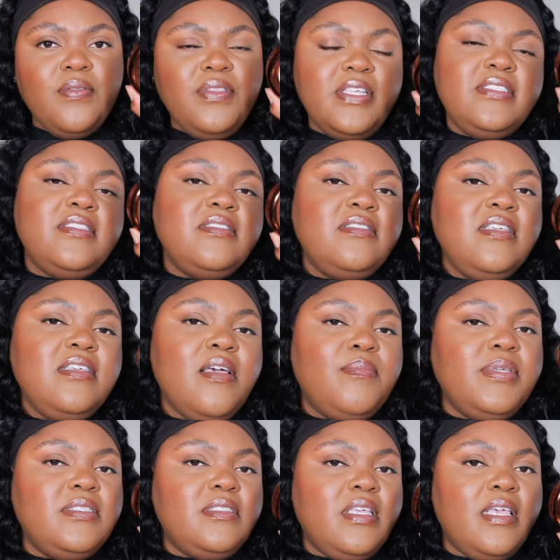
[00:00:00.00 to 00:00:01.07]
this is the
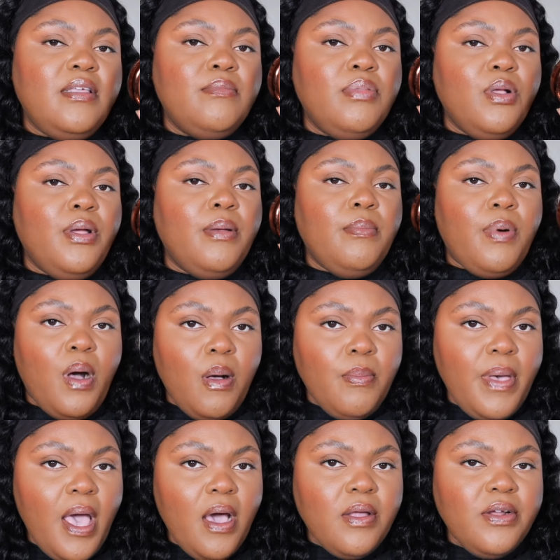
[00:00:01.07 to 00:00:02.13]
Yummy Skin Blurring Balm
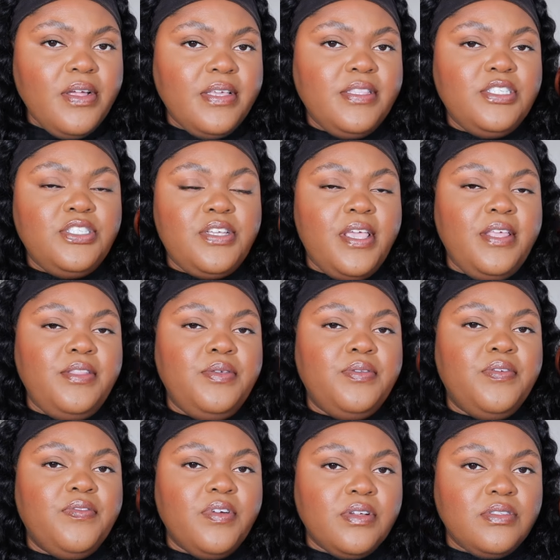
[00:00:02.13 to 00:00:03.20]
Powder in the shade
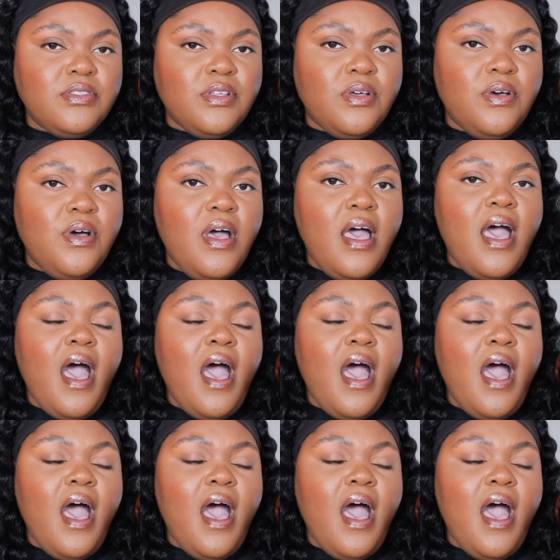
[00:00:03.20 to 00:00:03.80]
Universal.